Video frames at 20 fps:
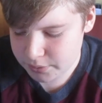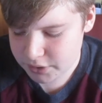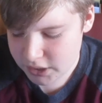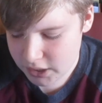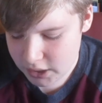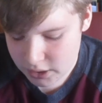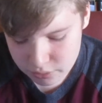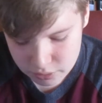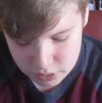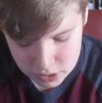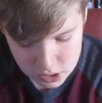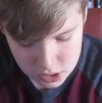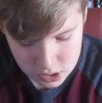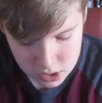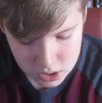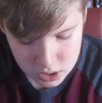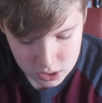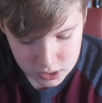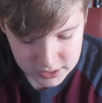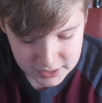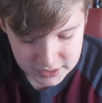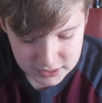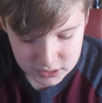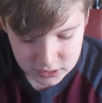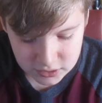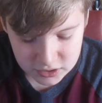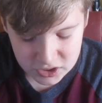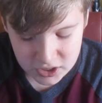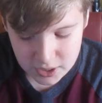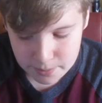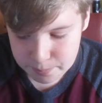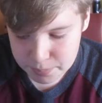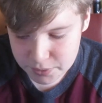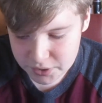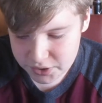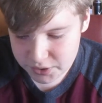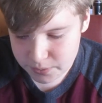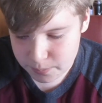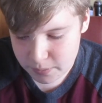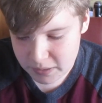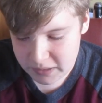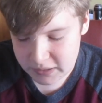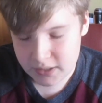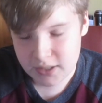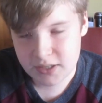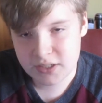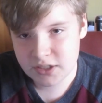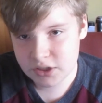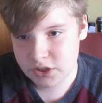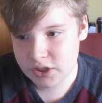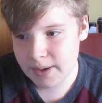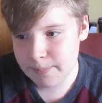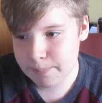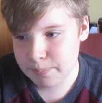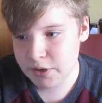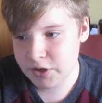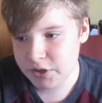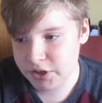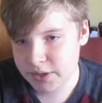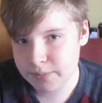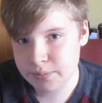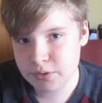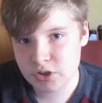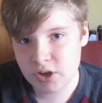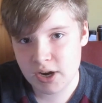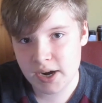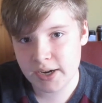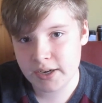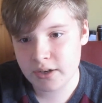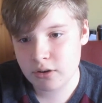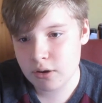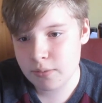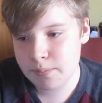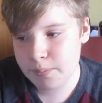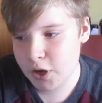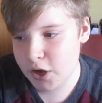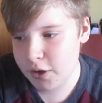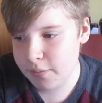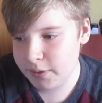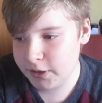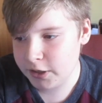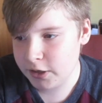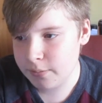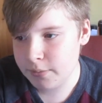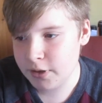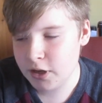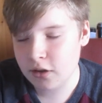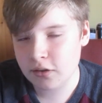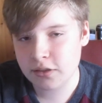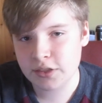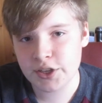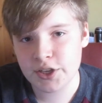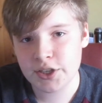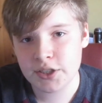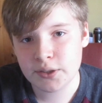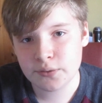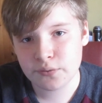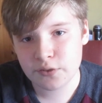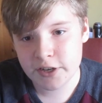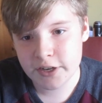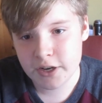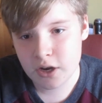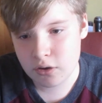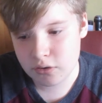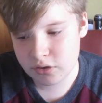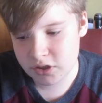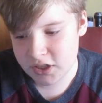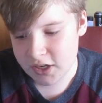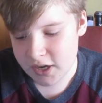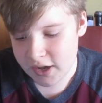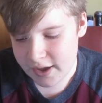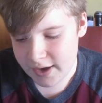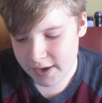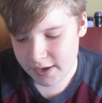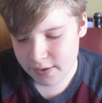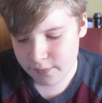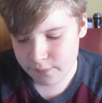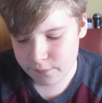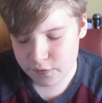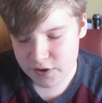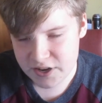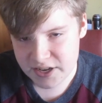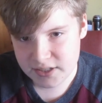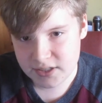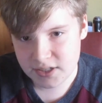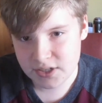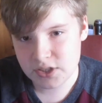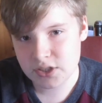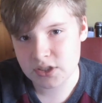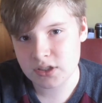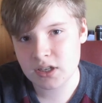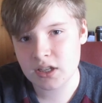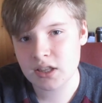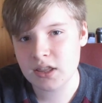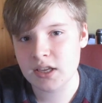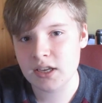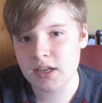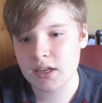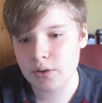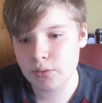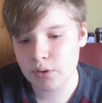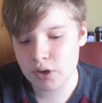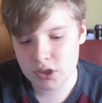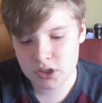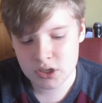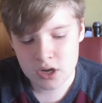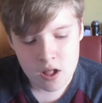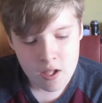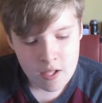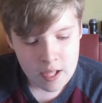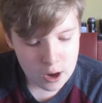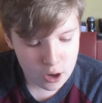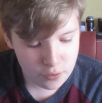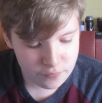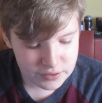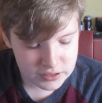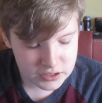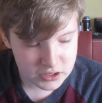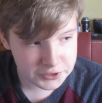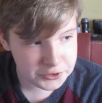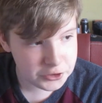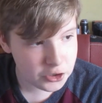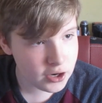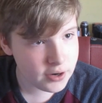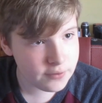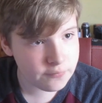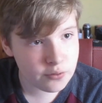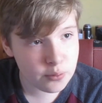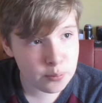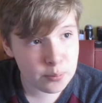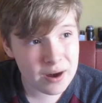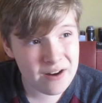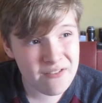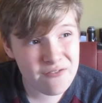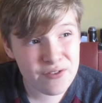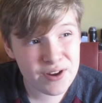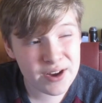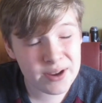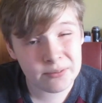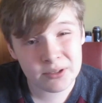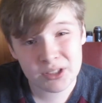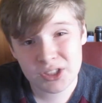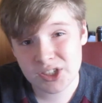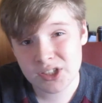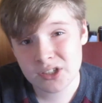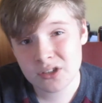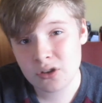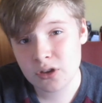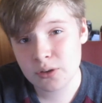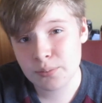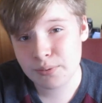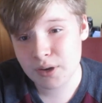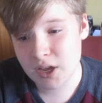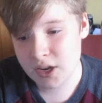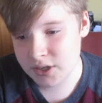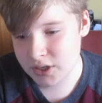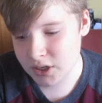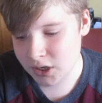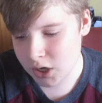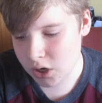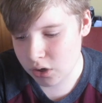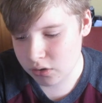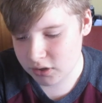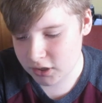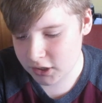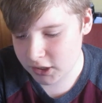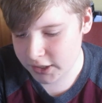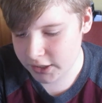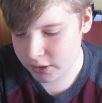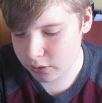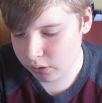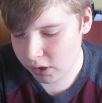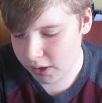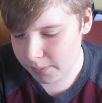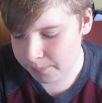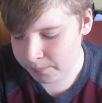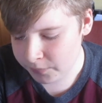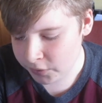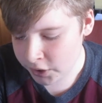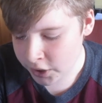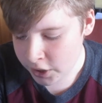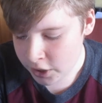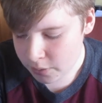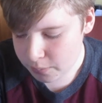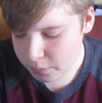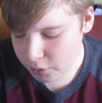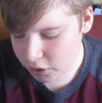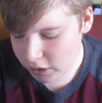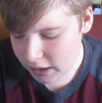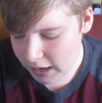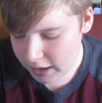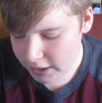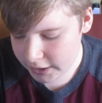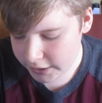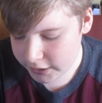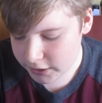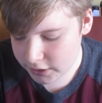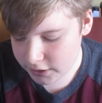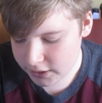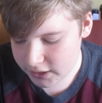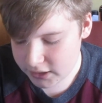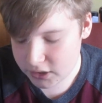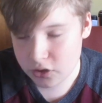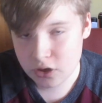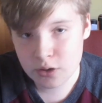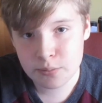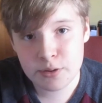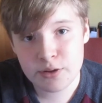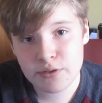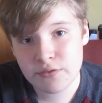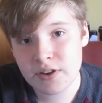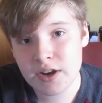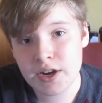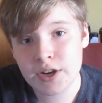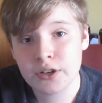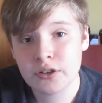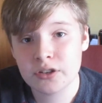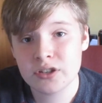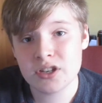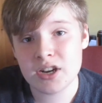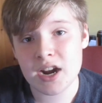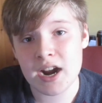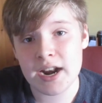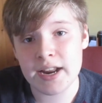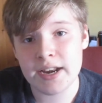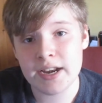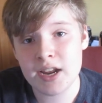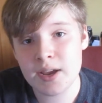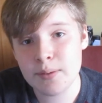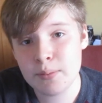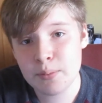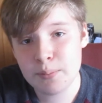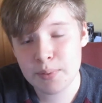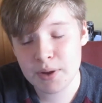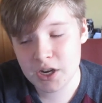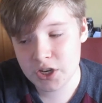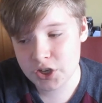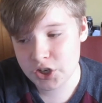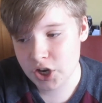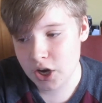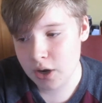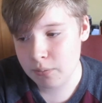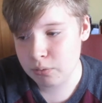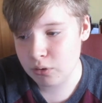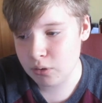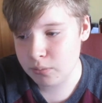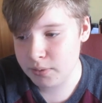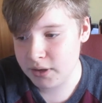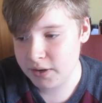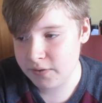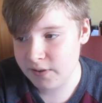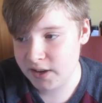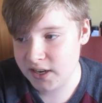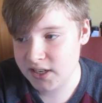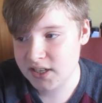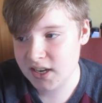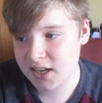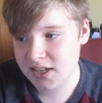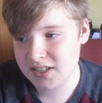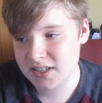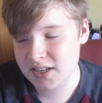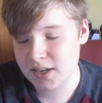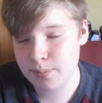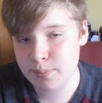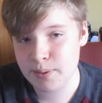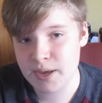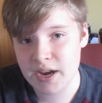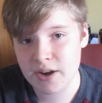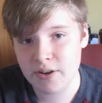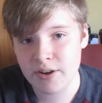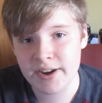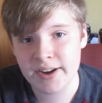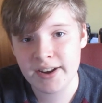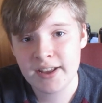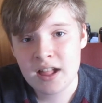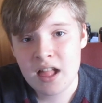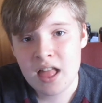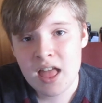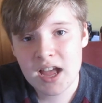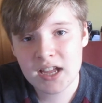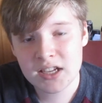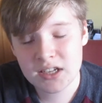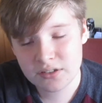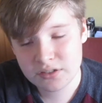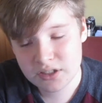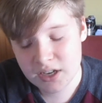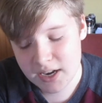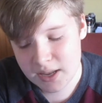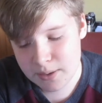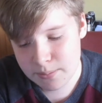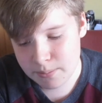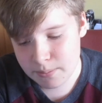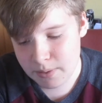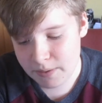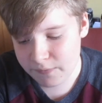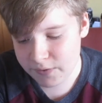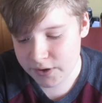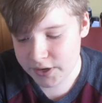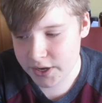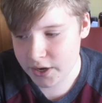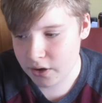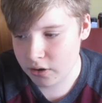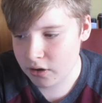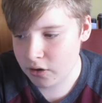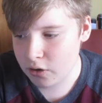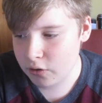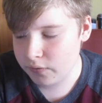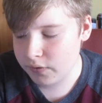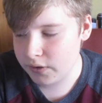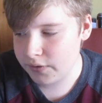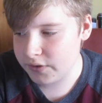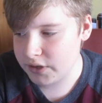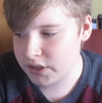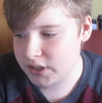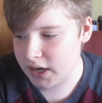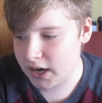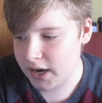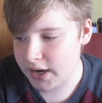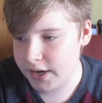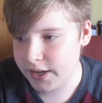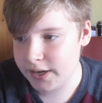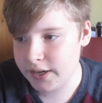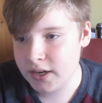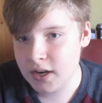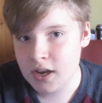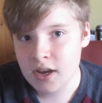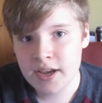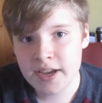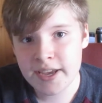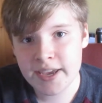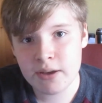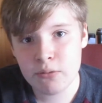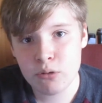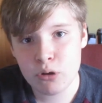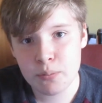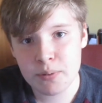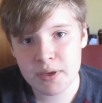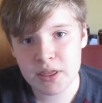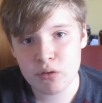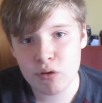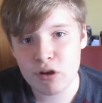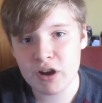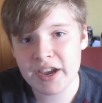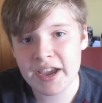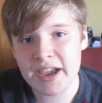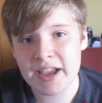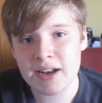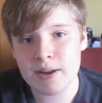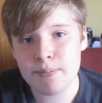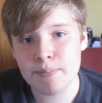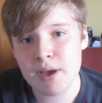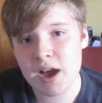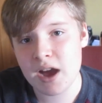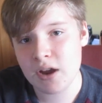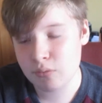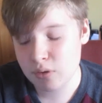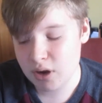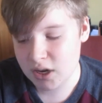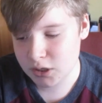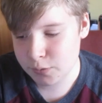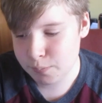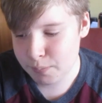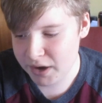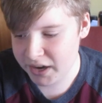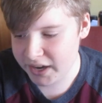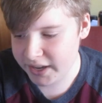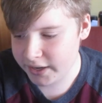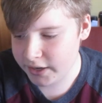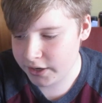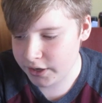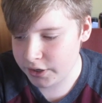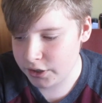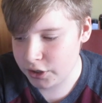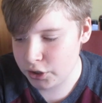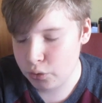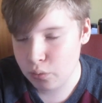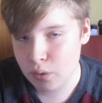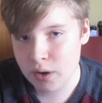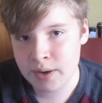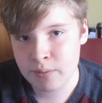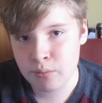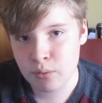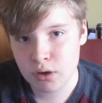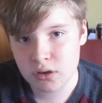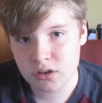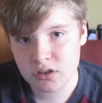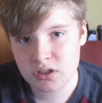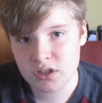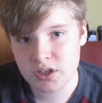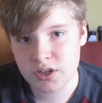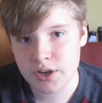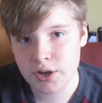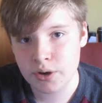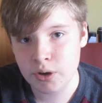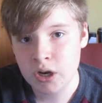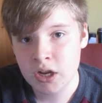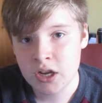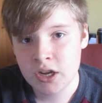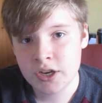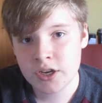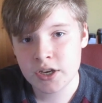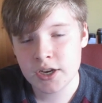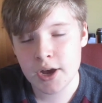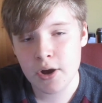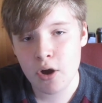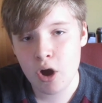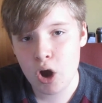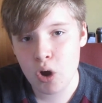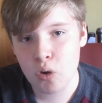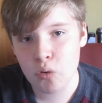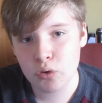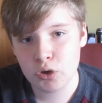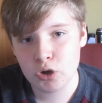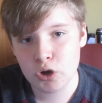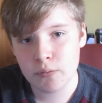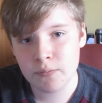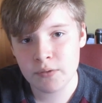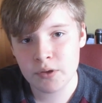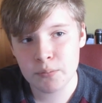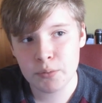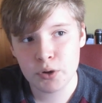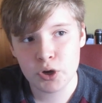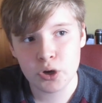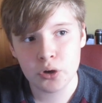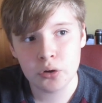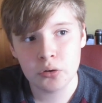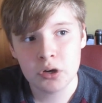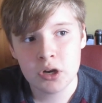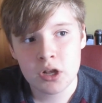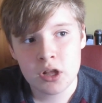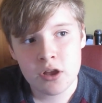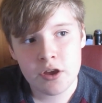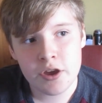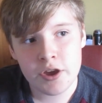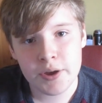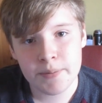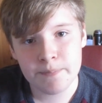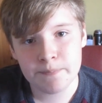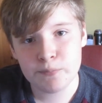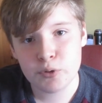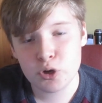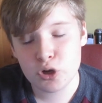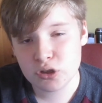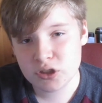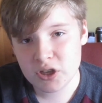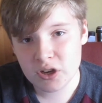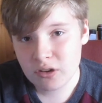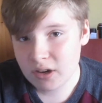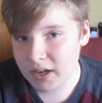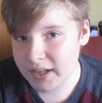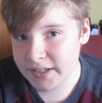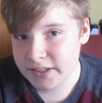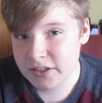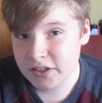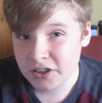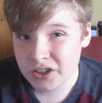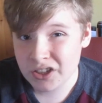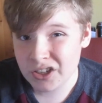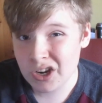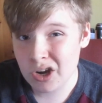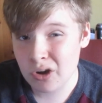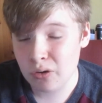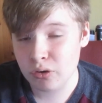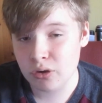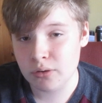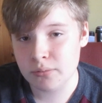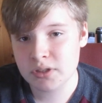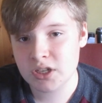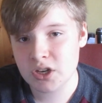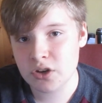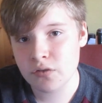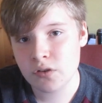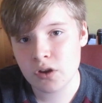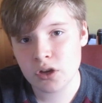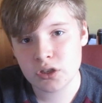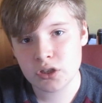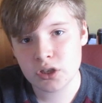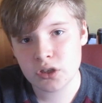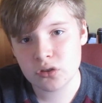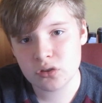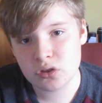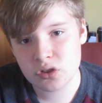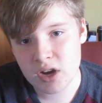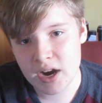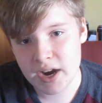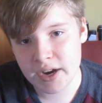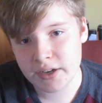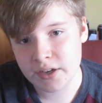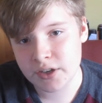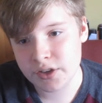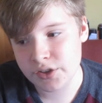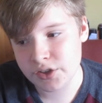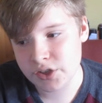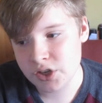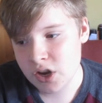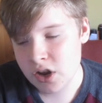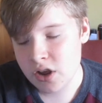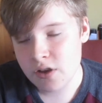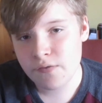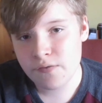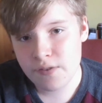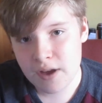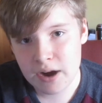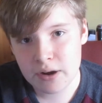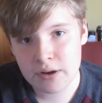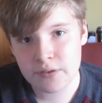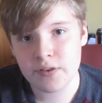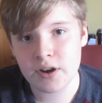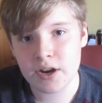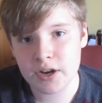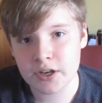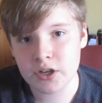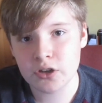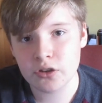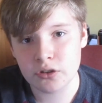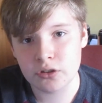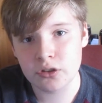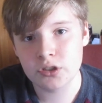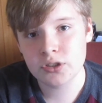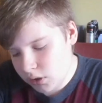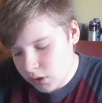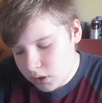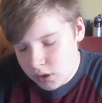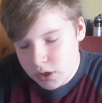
So He's a championship striker. At Birmingham he got 33 goals in 3 seasons, I think it was. Obviously joining from Brentford, in which he scored plenty of goals in League 1. But I reckon that he's going to be a very good signing. Him and Billy Sharp will be a fantastic pairing. As I've said in my video covering the signing, he will be the one getting in behind whilst Billy can do what he wants to do. You know, hold up the ball. But also Clayton can hold up. So we've got 2 strikers. Very, very good.